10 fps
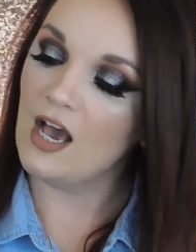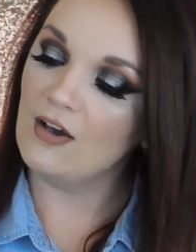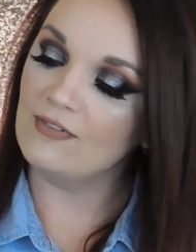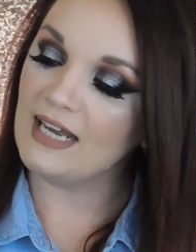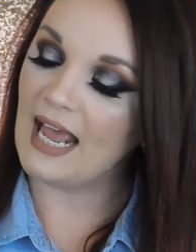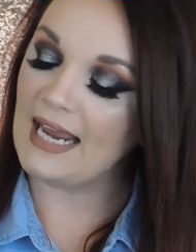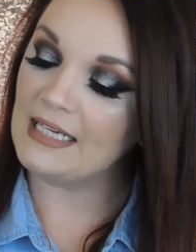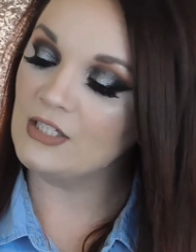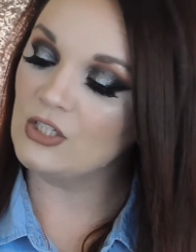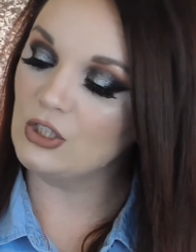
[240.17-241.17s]
of an
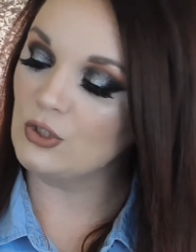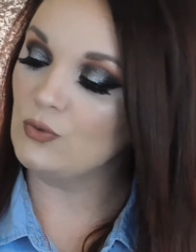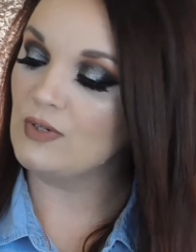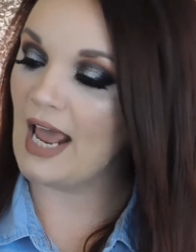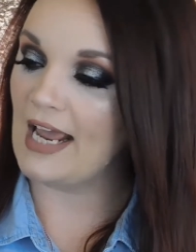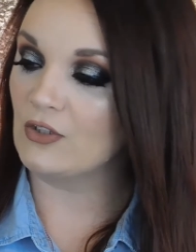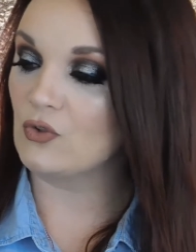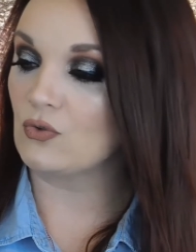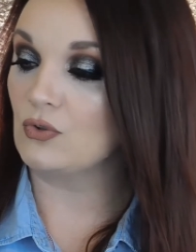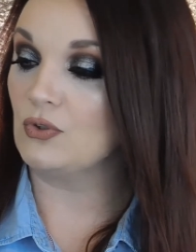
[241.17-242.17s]
Andalou
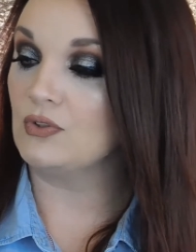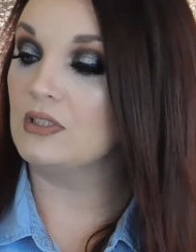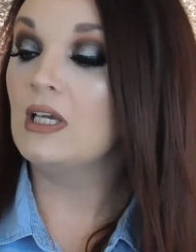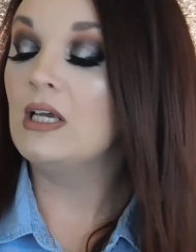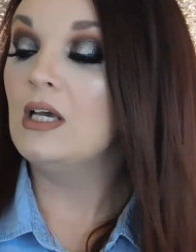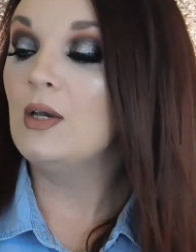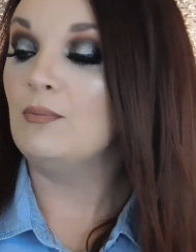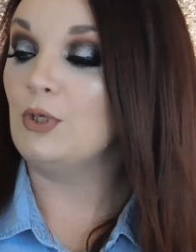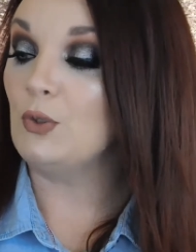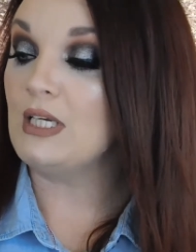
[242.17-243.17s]
Naturals
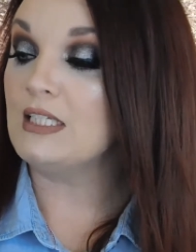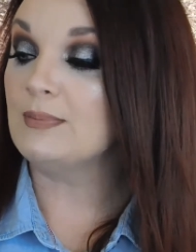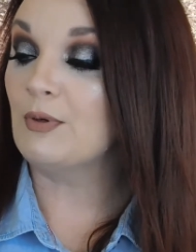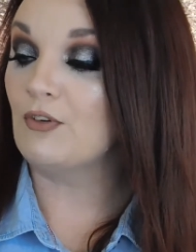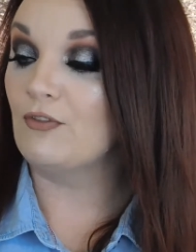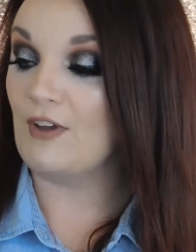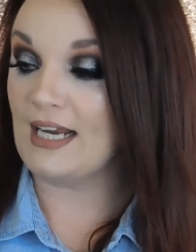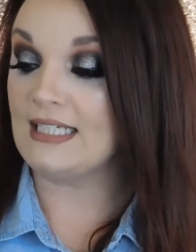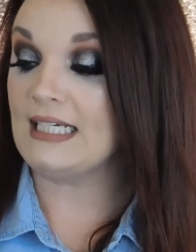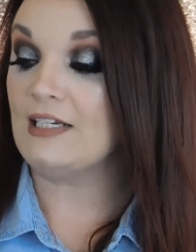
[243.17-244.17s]
Beauty is
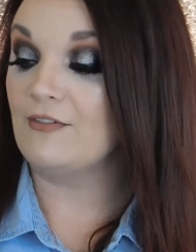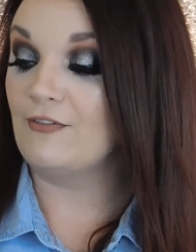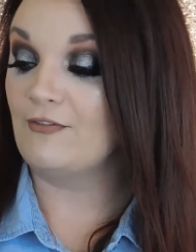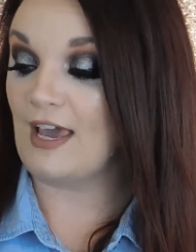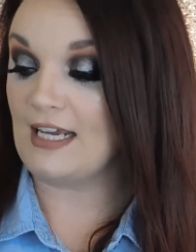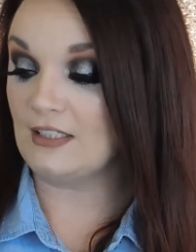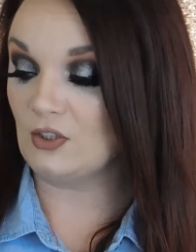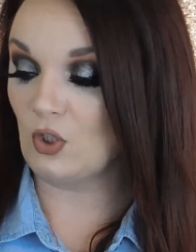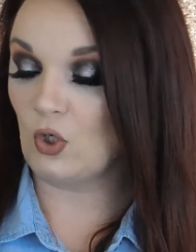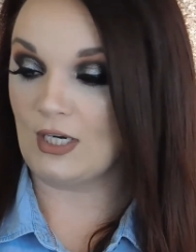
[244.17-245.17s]
Perfecting Face
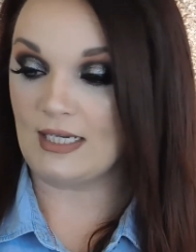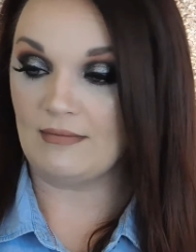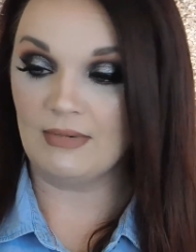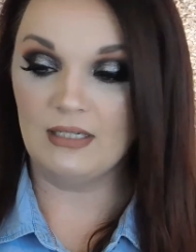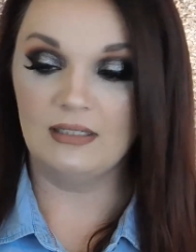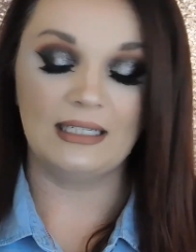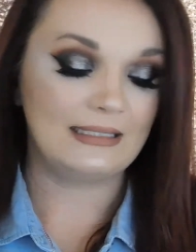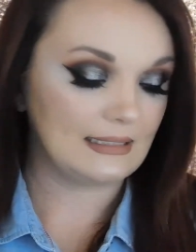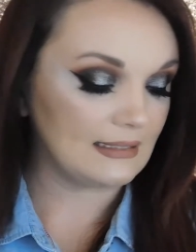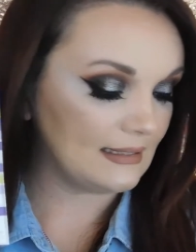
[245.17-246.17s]
Cream.
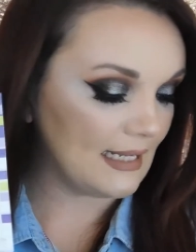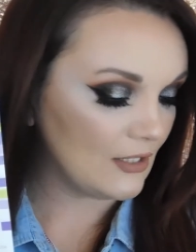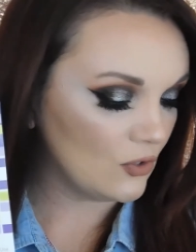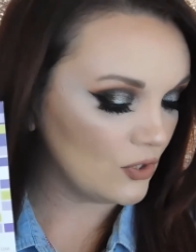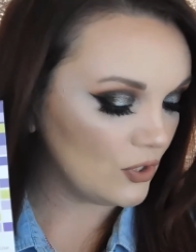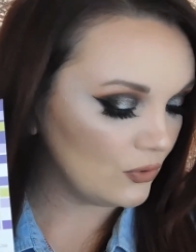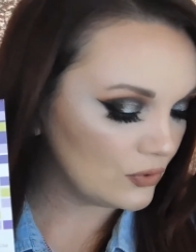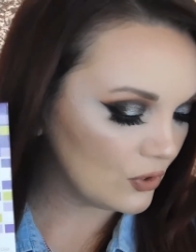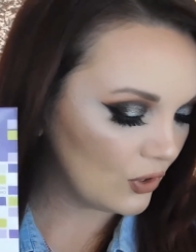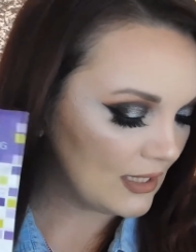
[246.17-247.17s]
It's a single-use
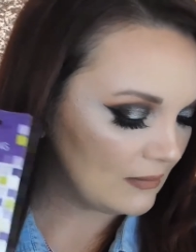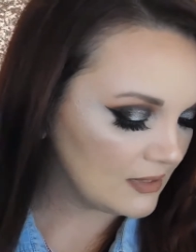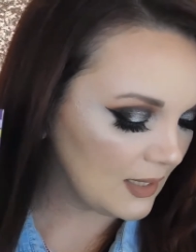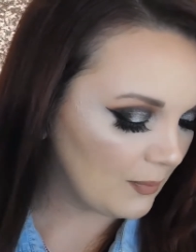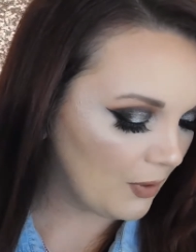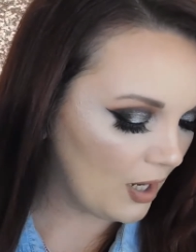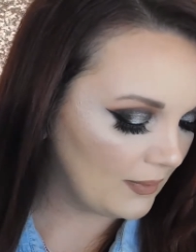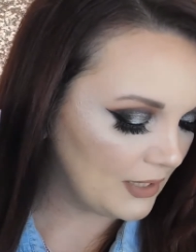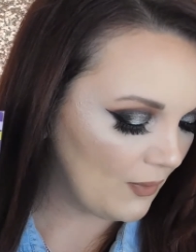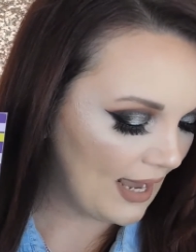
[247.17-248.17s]
cream, so they
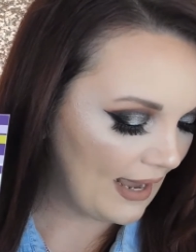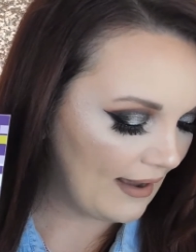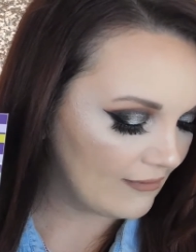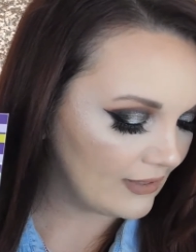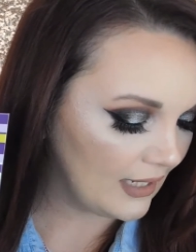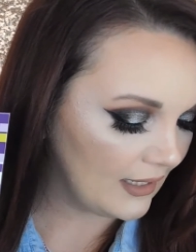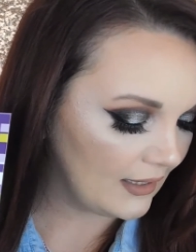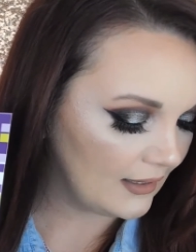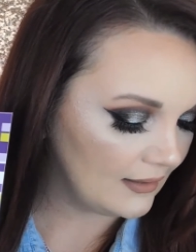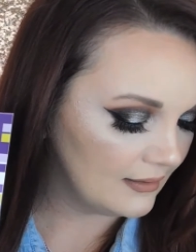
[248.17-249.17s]
probably don't have
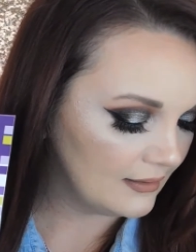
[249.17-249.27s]
a...